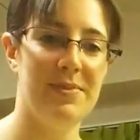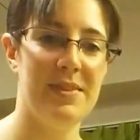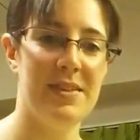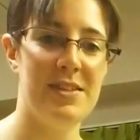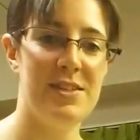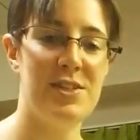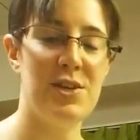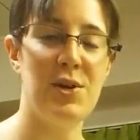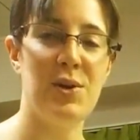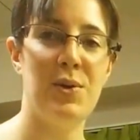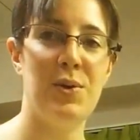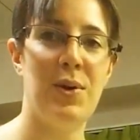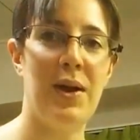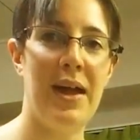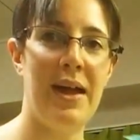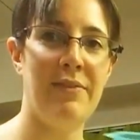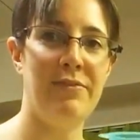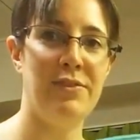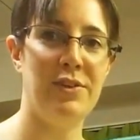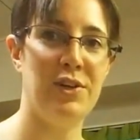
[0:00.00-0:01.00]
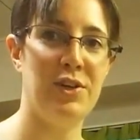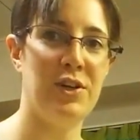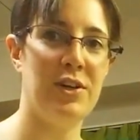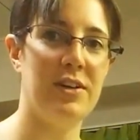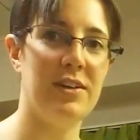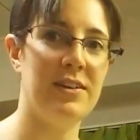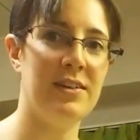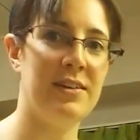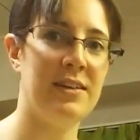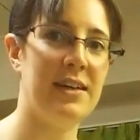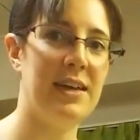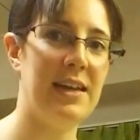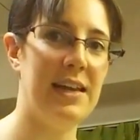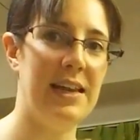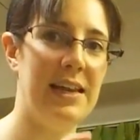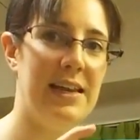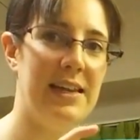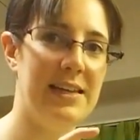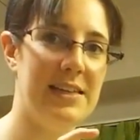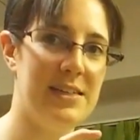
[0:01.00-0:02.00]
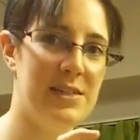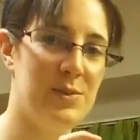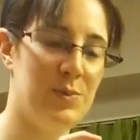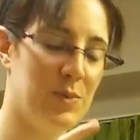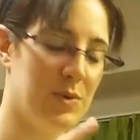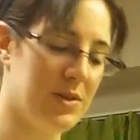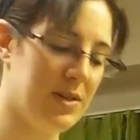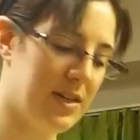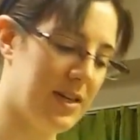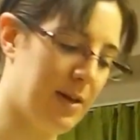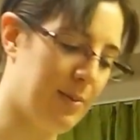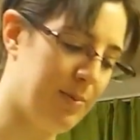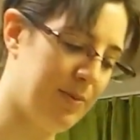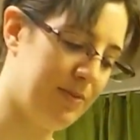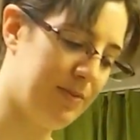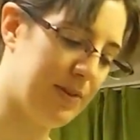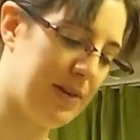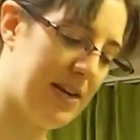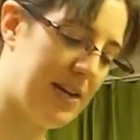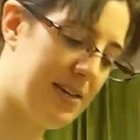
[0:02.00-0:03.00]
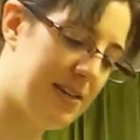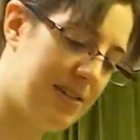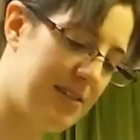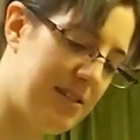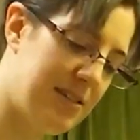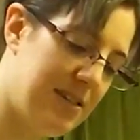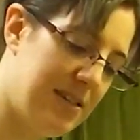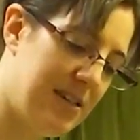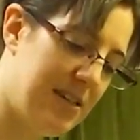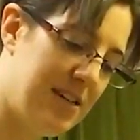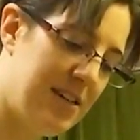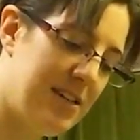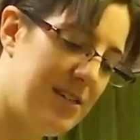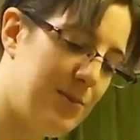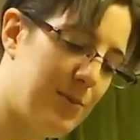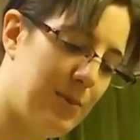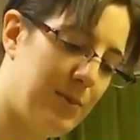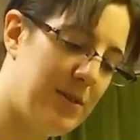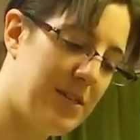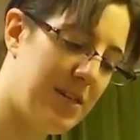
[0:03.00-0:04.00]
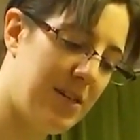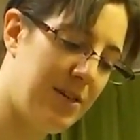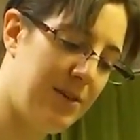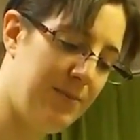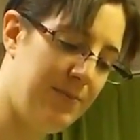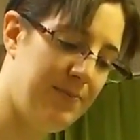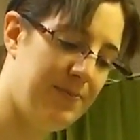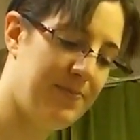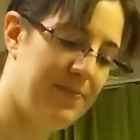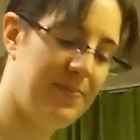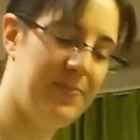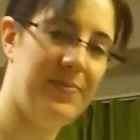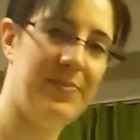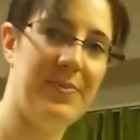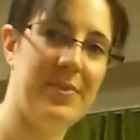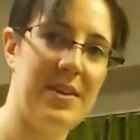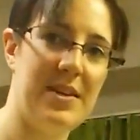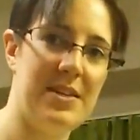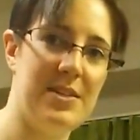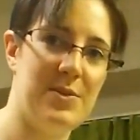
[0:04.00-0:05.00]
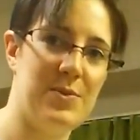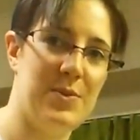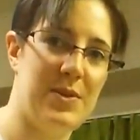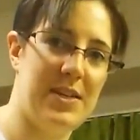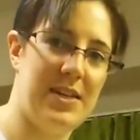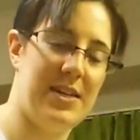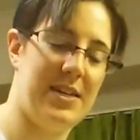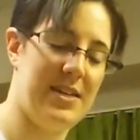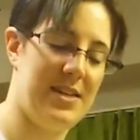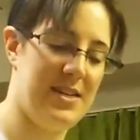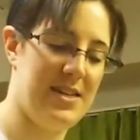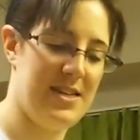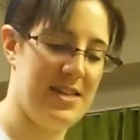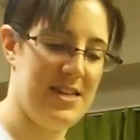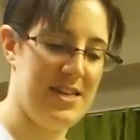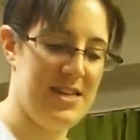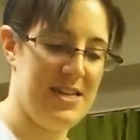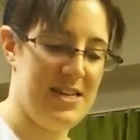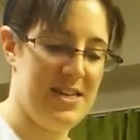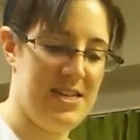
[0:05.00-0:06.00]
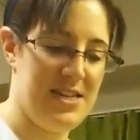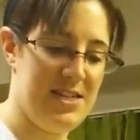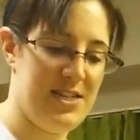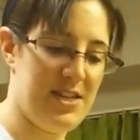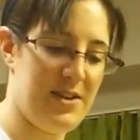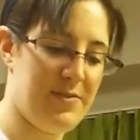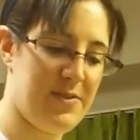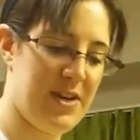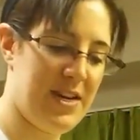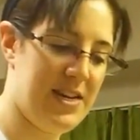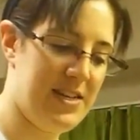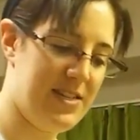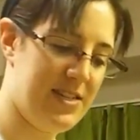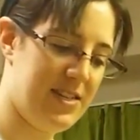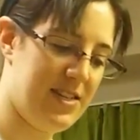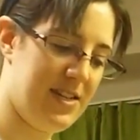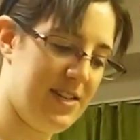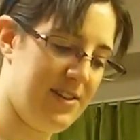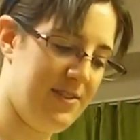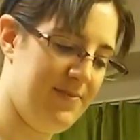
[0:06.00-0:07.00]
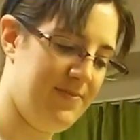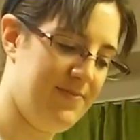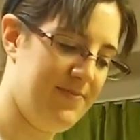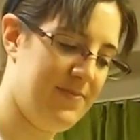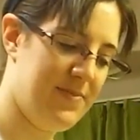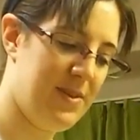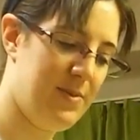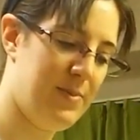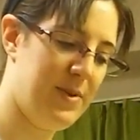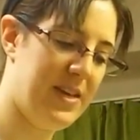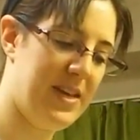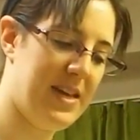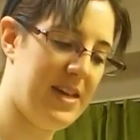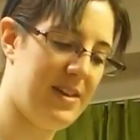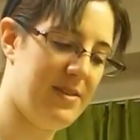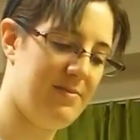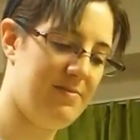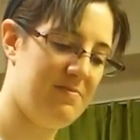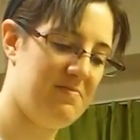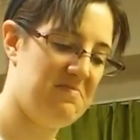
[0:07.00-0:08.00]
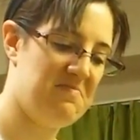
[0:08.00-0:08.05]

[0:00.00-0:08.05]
So I have to cook at least one cup of rice. So what we do is we shove our hands in there and we get